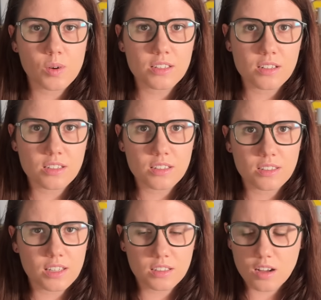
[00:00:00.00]

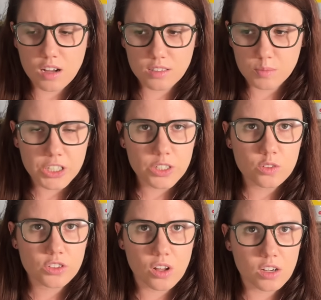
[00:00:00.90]
resonances can cause some
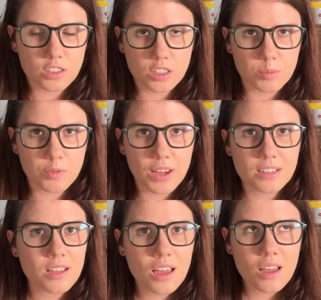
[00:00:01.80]
huge long-term
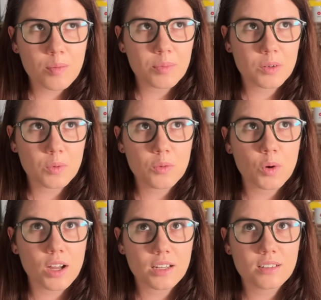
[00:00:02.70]
effects, but we
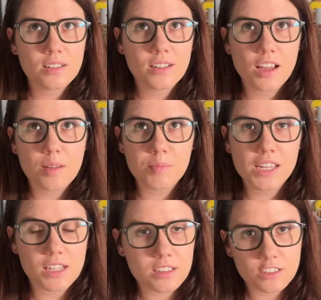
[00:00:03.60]
want
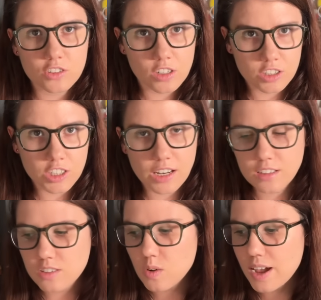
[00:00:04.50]
immediate
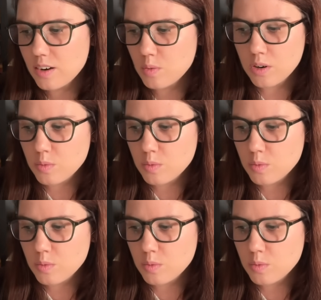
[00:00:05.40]
destruction. So I don't want to